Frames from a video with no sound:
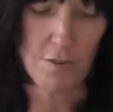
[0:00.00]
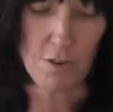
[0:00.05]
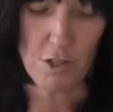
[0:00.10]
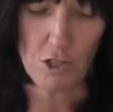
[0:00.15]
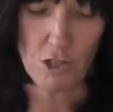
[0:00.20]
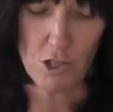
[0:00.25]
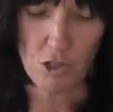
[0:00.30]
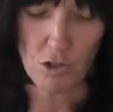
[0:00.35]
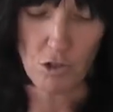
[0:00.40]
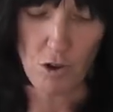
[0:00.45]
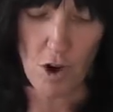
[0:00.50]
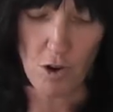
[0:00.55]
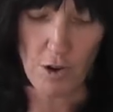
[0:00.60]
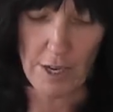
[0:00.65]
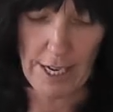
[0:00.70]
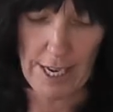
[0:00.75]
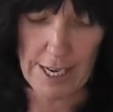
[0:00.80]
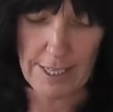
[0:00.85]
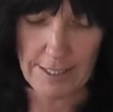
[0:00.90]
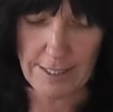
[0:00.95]
very strong
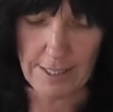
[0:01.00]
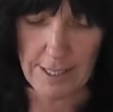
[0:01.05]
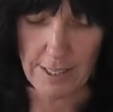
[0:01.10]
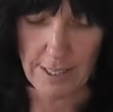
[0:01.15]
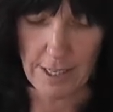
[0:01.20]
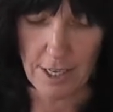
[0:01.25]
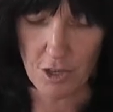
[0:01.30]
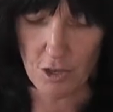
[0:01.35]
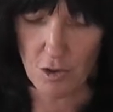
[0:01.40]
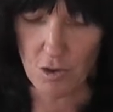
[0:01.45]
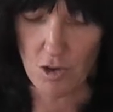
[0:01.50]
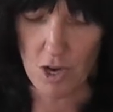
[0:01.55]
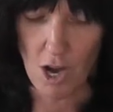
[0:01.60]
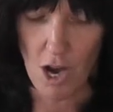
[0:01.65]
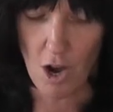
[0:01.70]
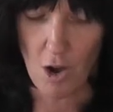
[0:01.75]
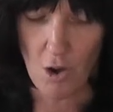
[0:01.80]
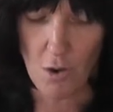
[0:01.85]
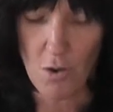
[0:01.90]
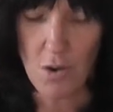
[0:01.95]
elastic and you
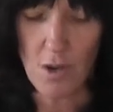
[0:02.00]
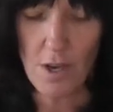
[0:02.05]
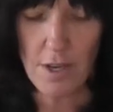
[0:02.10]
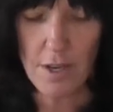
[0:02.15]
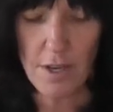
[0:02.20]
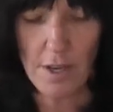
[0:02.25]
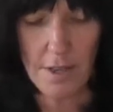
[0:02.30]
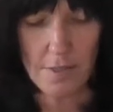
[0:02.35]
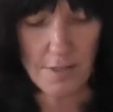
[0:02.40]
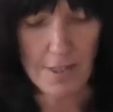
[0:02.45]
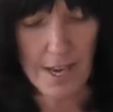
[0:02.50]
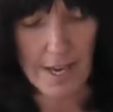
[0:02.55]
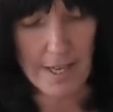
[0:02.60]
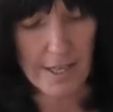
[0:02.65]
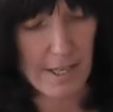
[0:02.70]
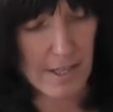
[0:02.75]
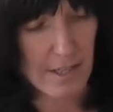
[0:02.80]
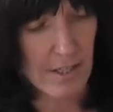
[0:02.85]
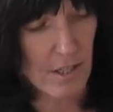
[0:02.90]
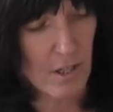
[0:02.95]
know
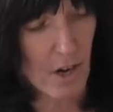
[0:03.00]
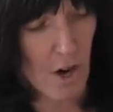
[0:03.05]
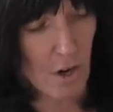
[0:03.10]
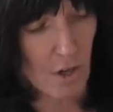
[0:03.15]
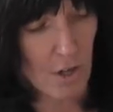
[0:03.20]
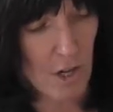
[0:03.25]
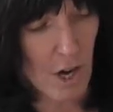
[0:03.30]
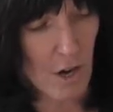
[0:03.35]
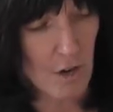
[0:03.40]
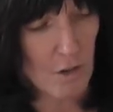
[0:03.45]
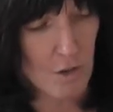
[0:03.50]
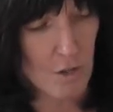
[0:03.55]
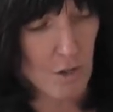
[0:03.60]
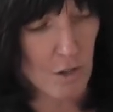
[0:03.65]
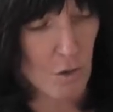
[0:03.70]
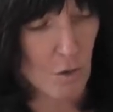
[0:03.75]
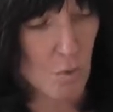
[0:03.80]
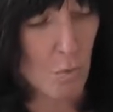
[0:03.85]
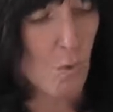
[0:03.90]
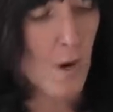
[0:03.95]
that it's not going
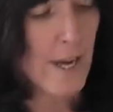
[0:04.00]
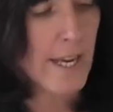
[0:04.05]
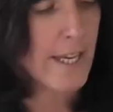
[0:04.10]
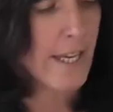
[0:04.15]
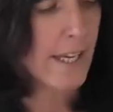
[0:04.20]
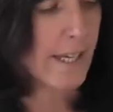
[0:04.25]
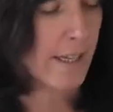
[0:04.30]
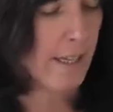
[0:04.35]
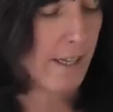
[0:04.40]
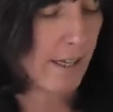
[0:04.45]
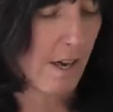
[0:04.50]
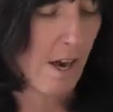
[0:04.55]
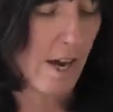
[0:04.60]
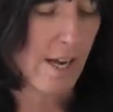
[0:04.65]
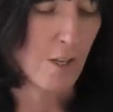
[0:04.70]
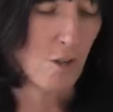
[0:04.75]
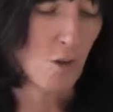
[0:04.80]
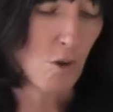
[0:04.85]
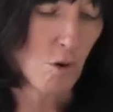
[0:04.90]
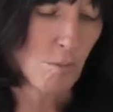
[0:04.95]
to weaken
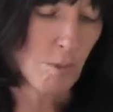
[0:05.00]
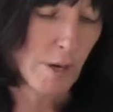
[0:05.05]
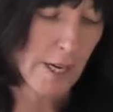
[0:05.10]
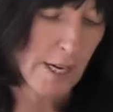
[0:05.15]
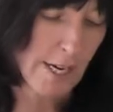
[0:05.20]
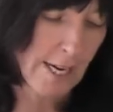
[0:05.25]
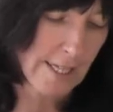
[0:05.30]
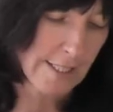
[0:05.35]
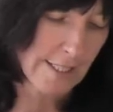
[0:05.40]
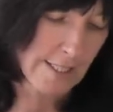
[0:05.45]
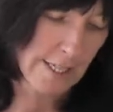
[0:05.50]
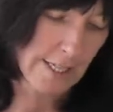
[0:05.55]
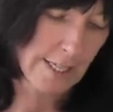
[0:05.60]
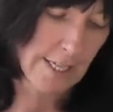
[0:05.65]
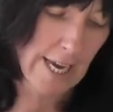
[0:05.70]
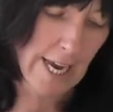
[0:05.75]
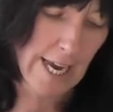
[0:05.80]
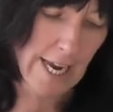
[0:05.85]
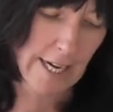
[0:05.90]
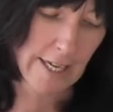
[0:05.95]
like normal elastic
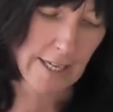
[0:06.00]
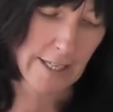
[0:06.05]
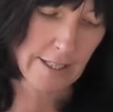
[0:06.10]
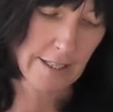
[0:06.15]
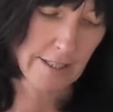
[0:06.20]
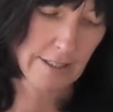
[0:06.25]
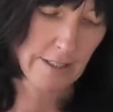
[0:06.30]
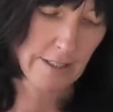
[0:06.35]
can.